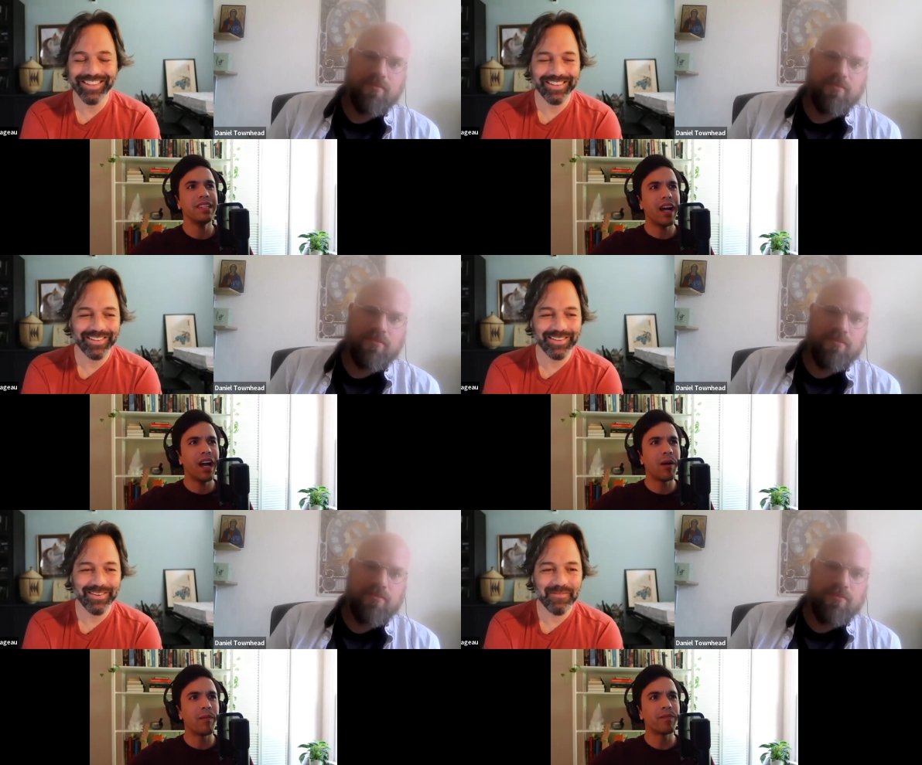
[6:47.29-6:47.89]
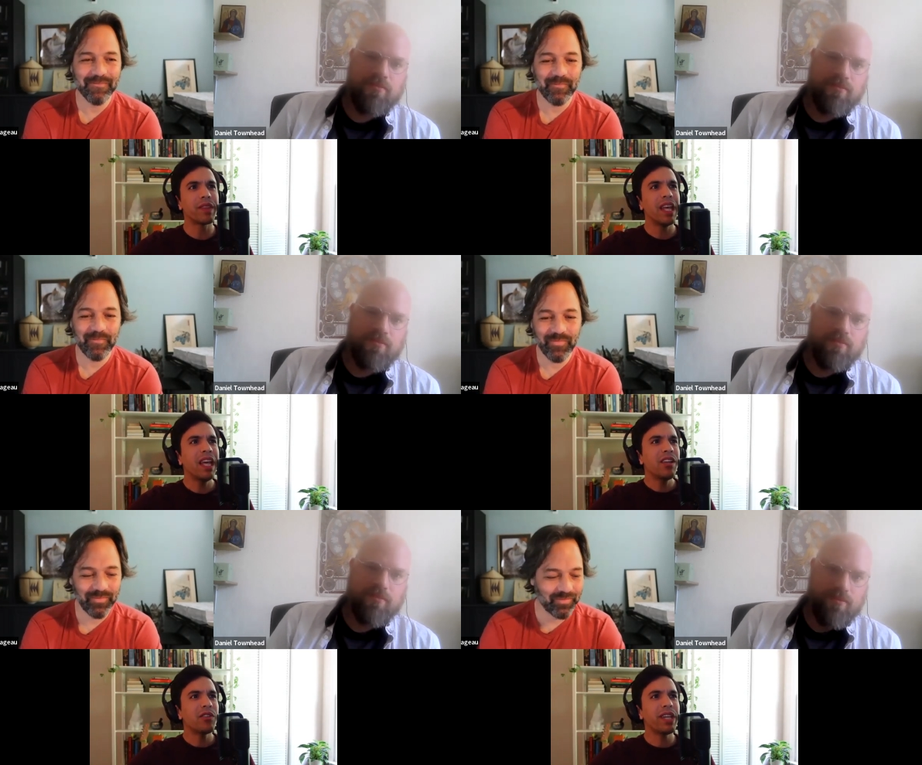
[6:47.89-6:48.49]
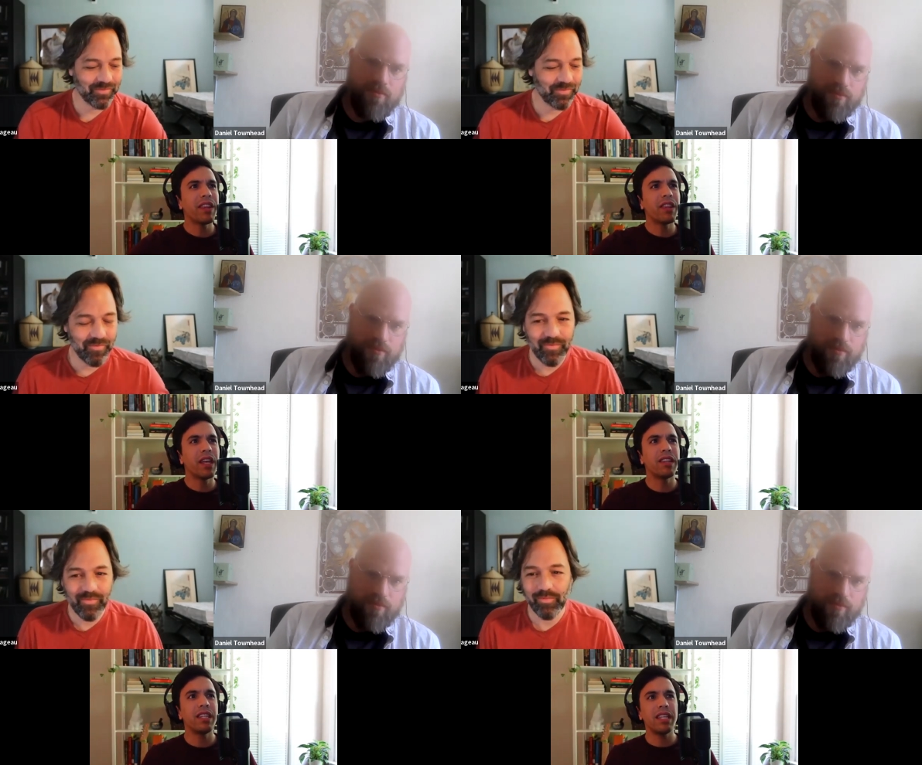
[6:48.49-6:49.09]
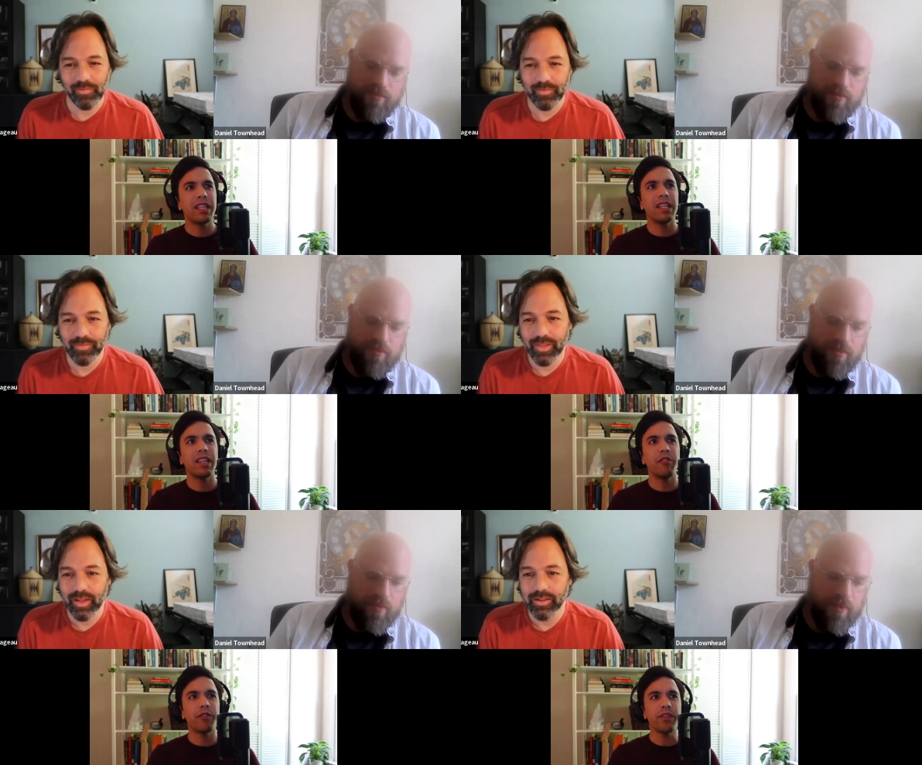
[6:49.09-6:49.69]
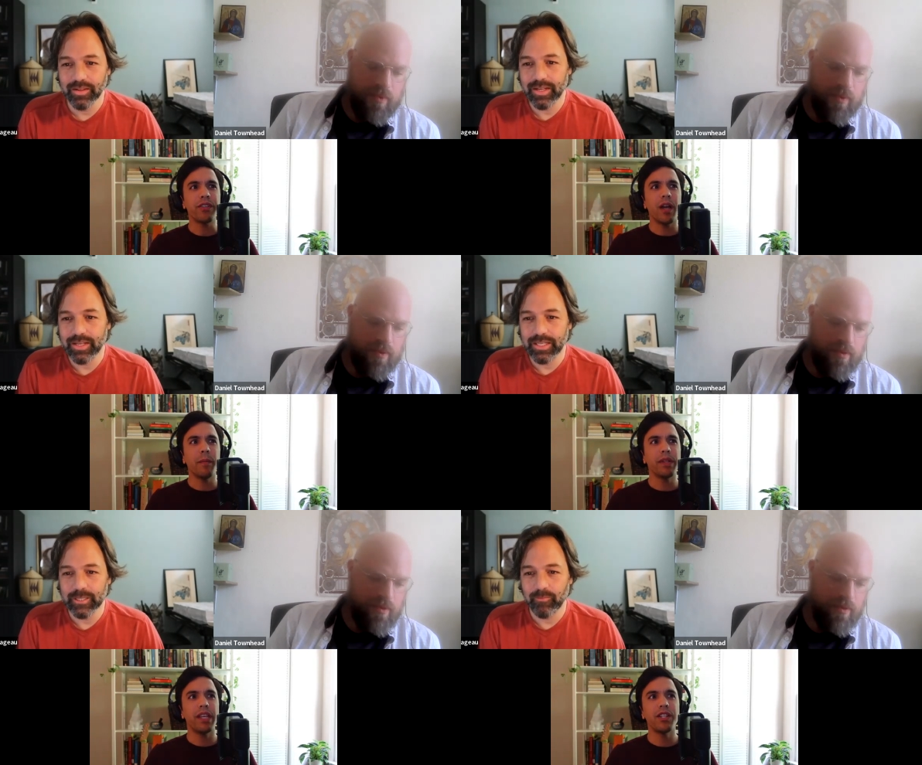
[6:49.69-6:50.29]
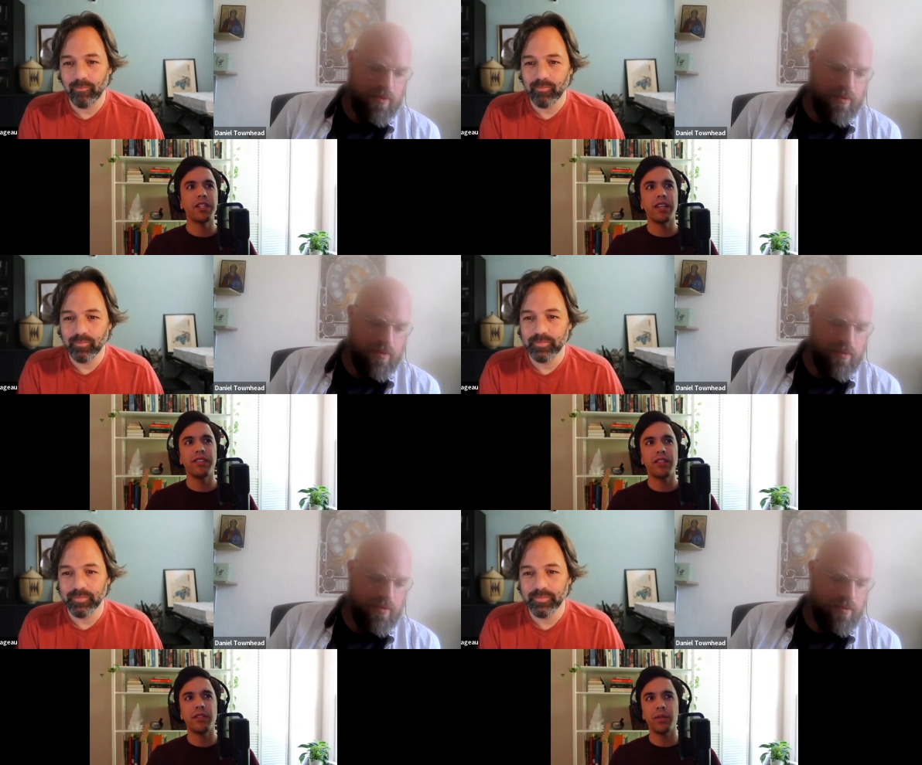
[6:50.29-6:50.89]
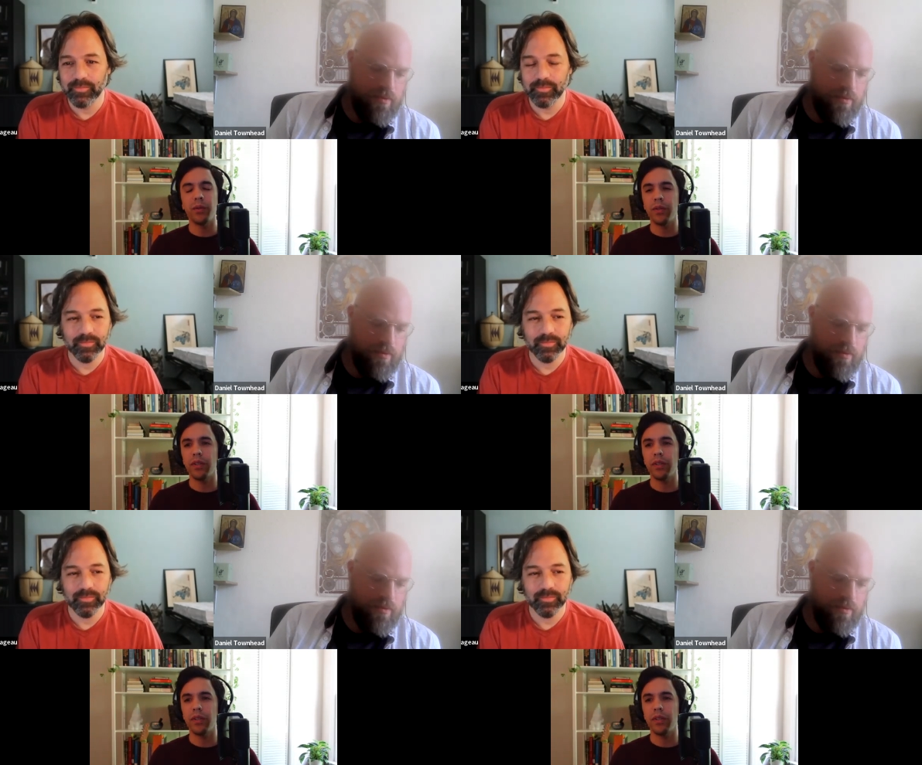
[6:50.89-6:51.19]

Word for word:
Speaker 1: Um. So yeah, the the the first complication has to do